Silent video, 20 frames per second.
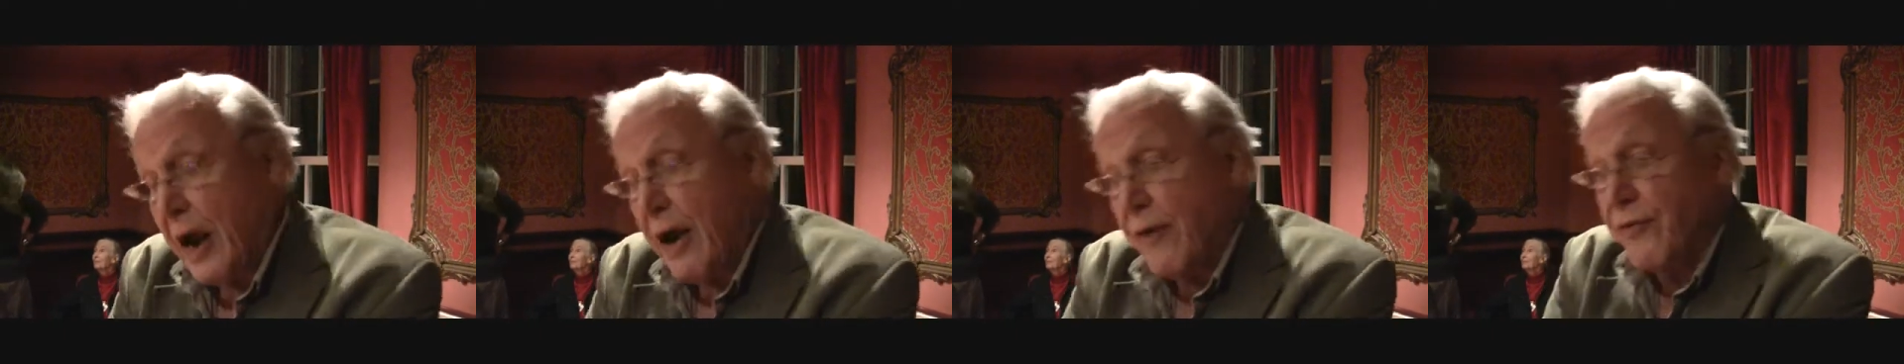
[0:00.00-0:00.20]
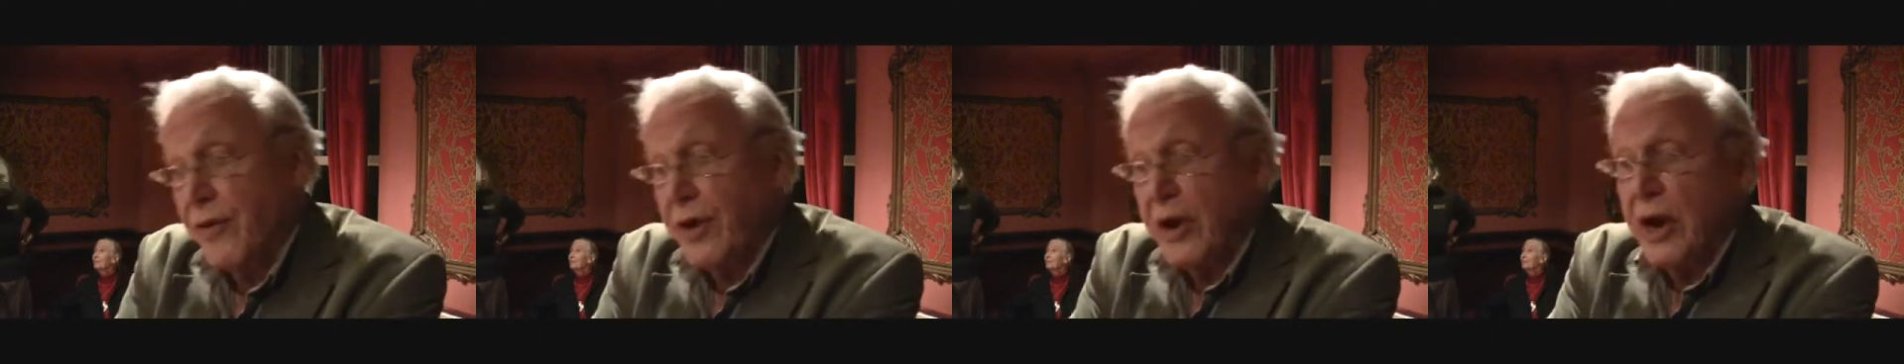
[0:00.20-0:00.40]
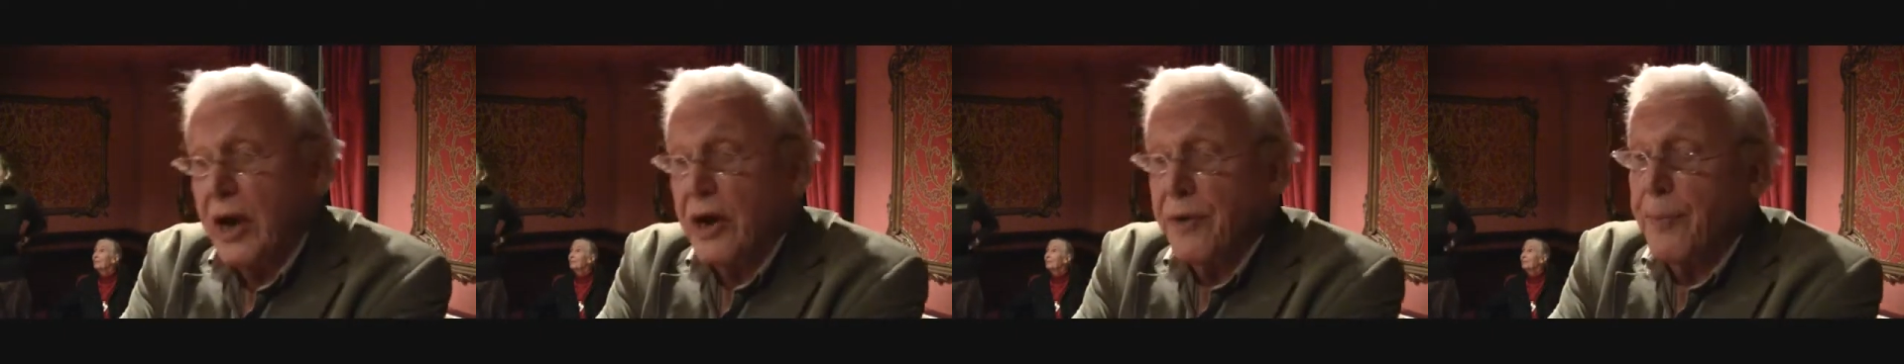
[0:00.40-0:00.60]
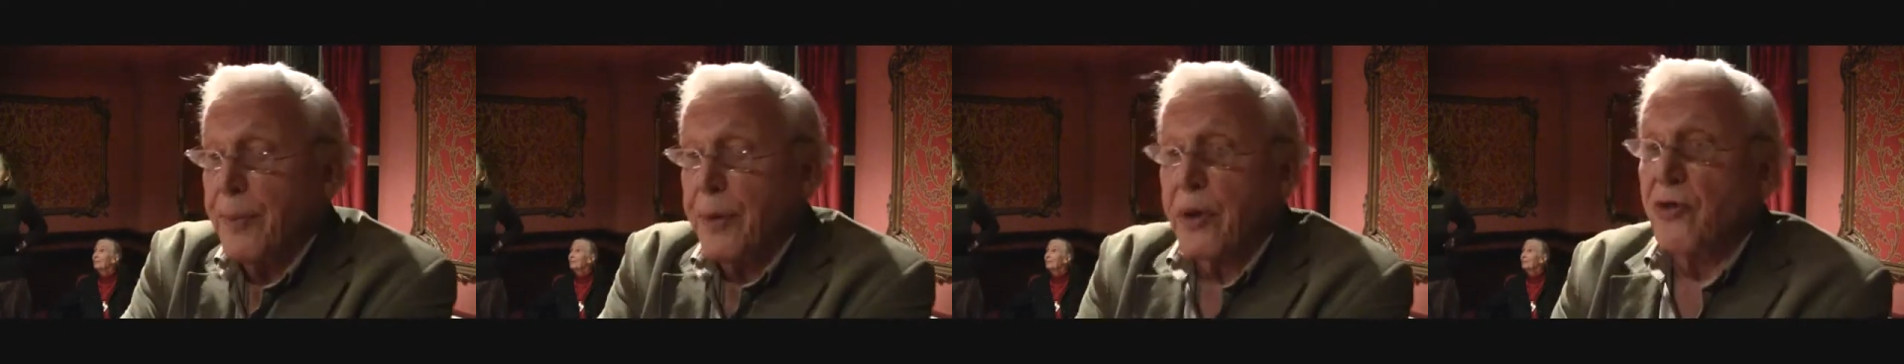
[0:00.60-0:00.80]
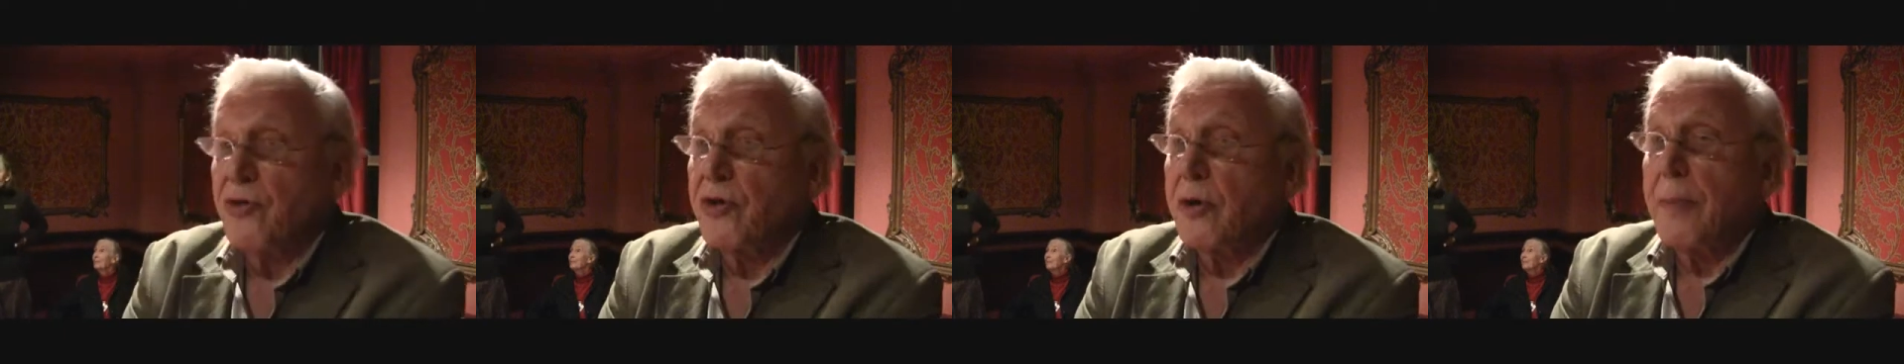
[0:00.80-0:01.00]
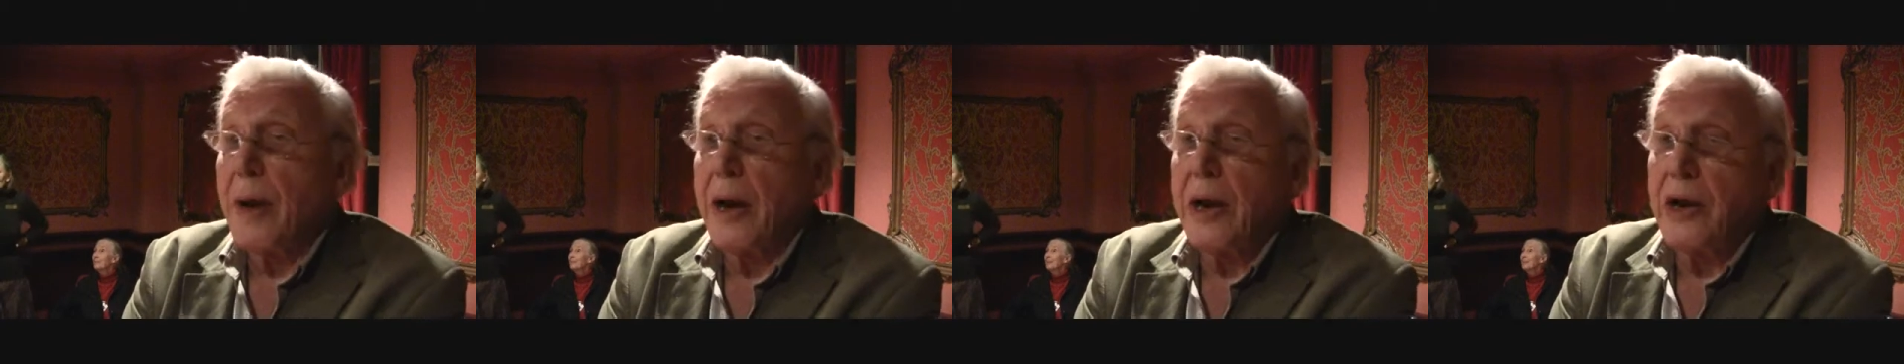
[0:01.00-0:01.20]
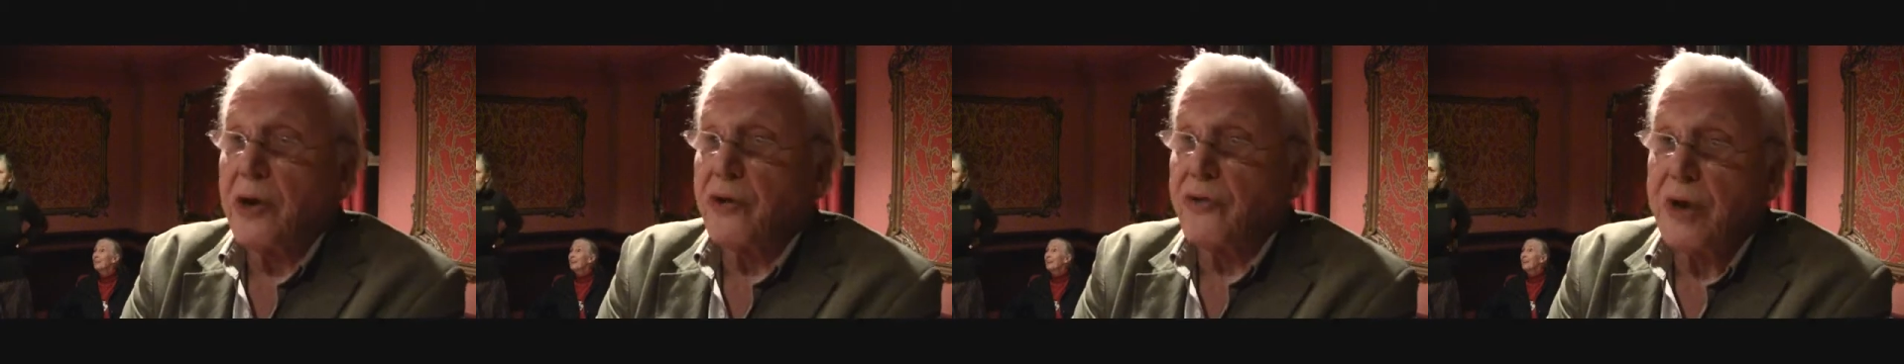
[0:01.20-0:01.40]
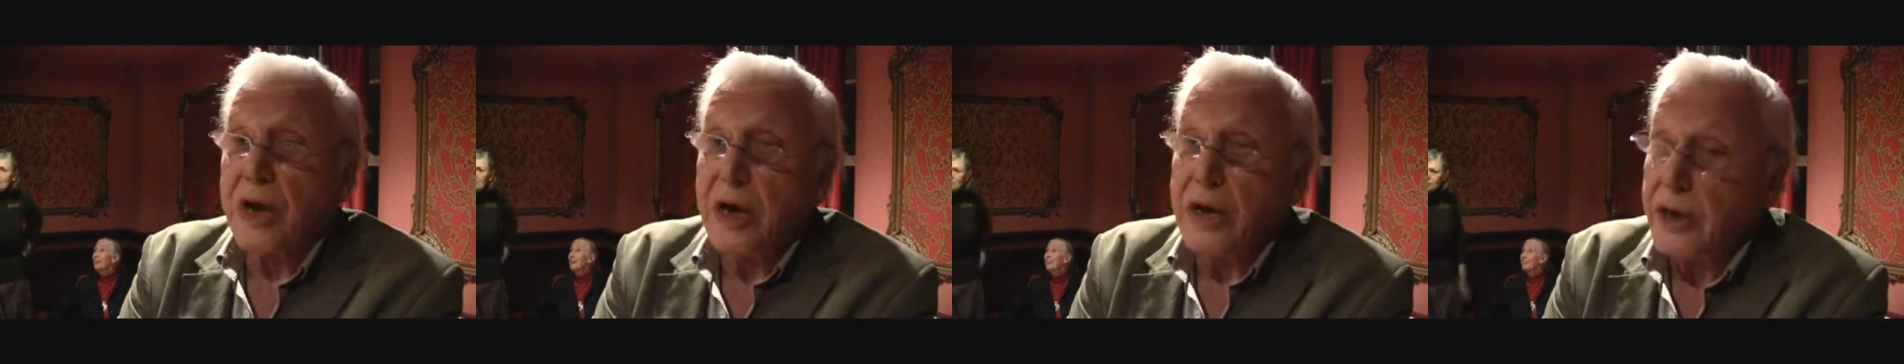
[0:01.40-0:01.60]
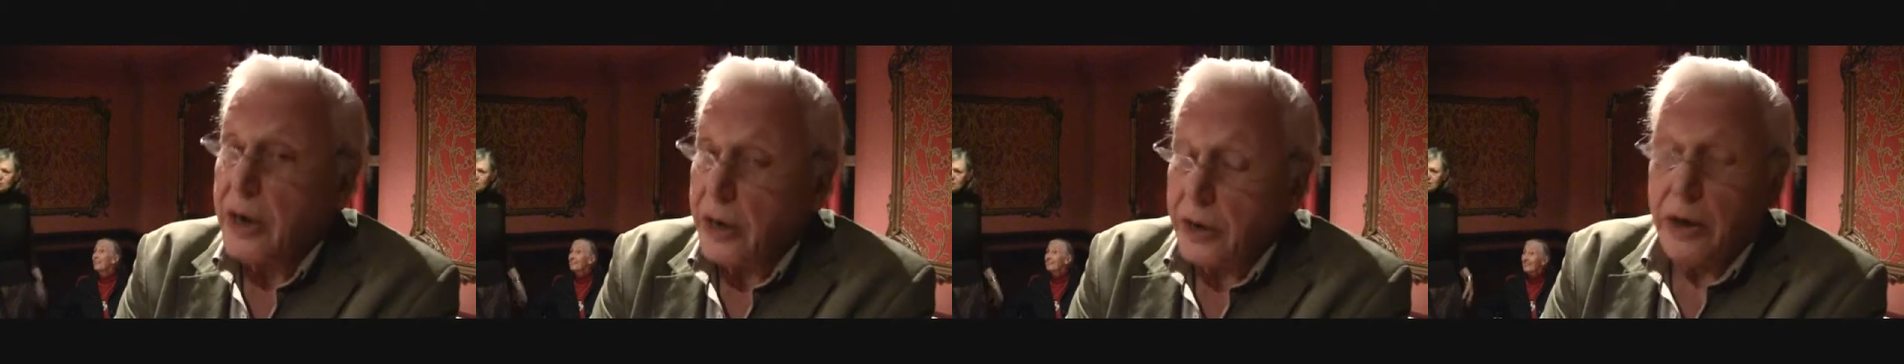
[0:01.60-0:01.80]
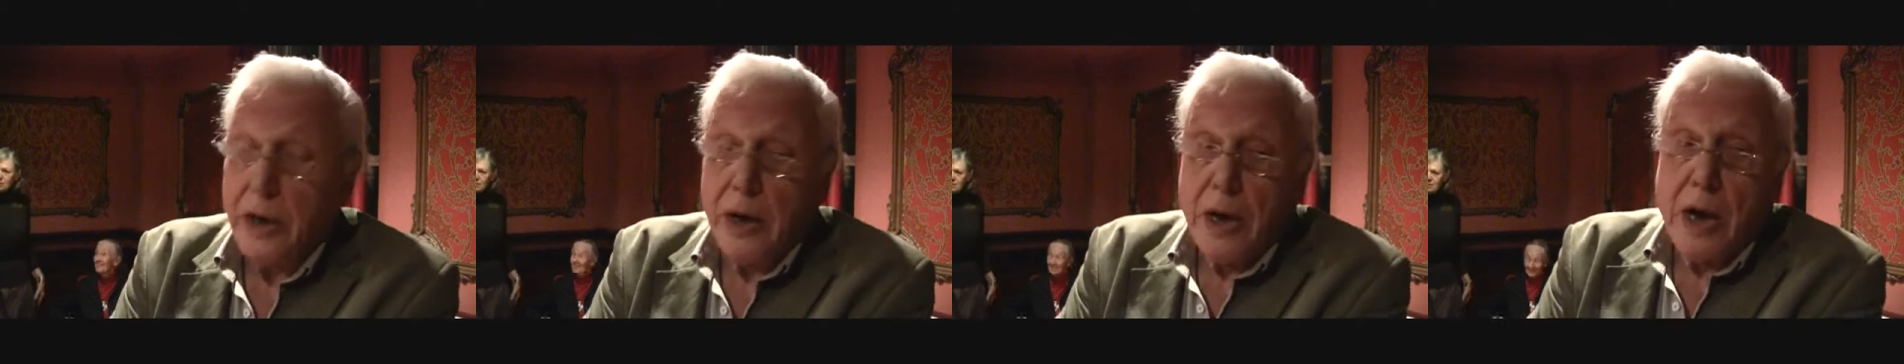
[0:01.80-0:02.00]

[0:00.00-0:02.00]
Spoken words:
every year because the money is needed.